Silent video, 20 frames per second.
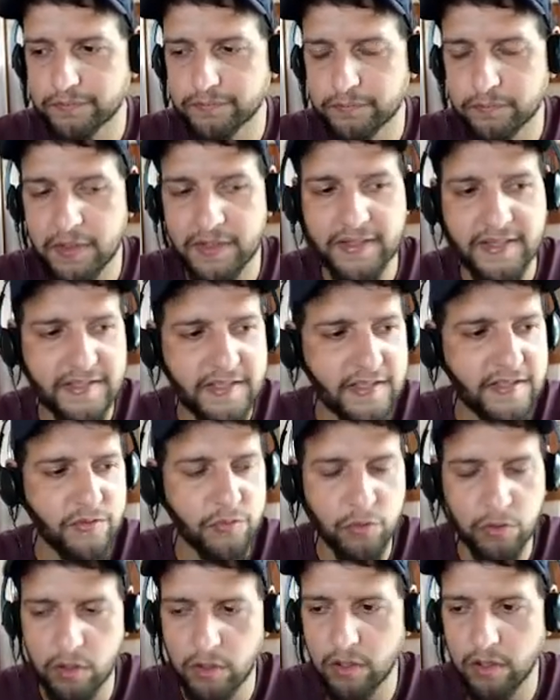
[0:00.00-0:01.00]
But this
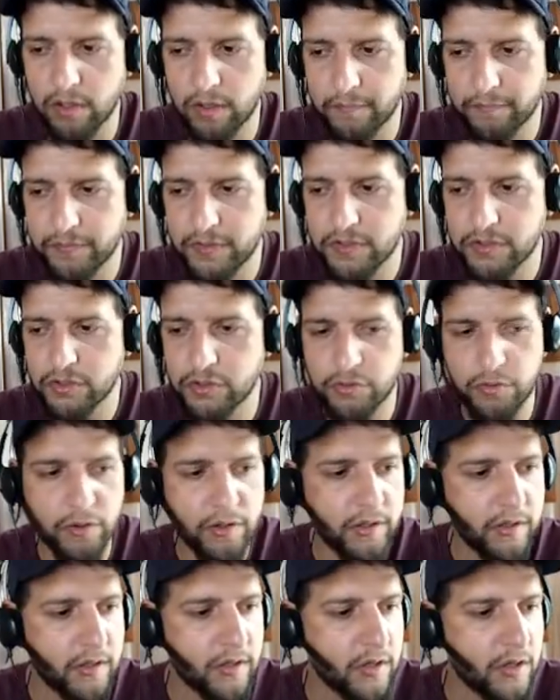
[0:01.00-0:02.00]
is
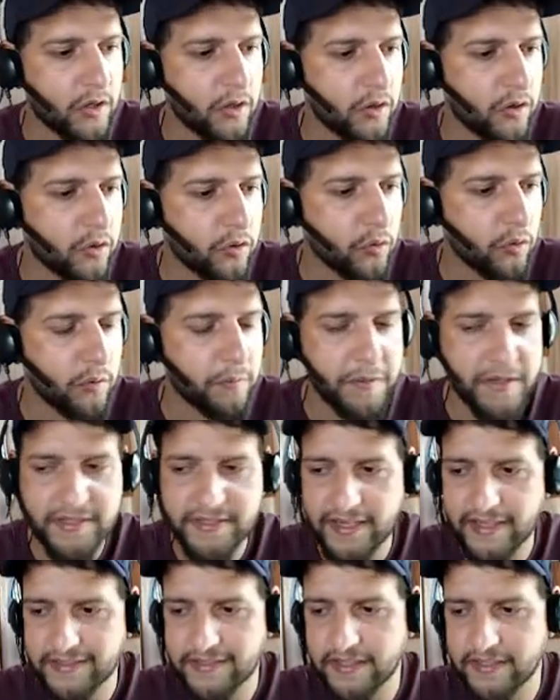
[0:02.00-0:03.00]
your Role-Based
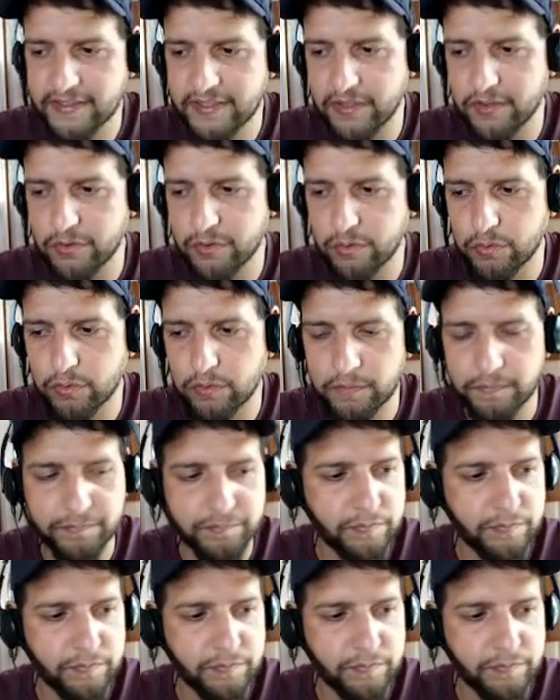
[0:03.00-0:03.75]
Access Control.